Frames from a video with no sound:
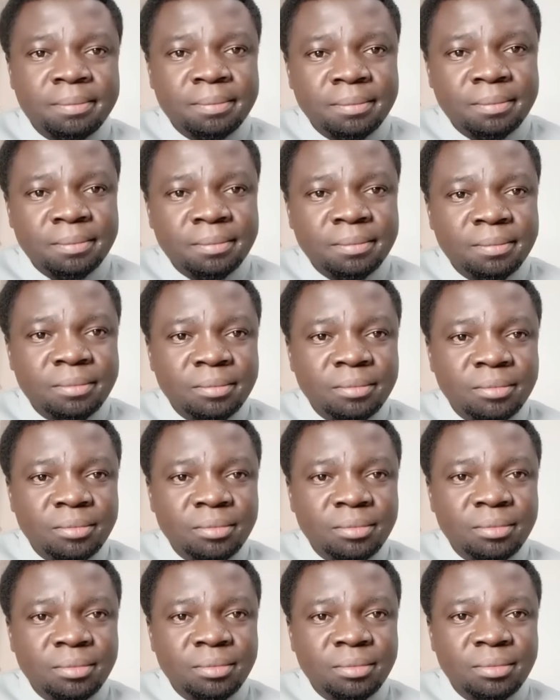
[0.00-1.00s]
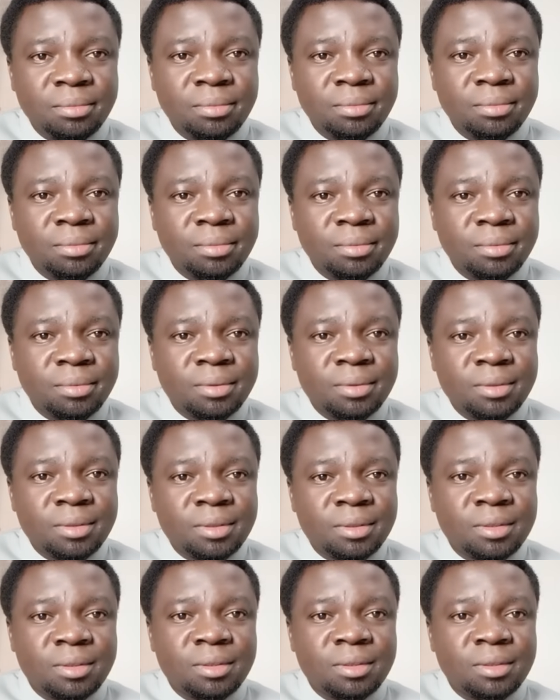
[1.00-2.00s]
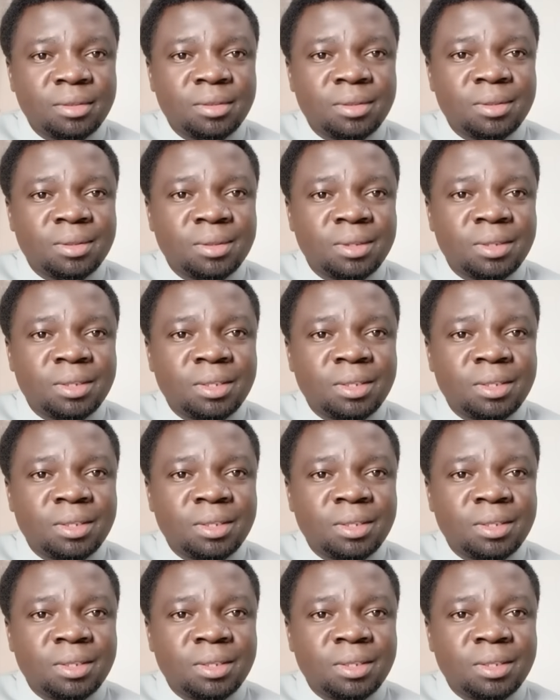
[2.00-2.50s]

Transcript: (silence)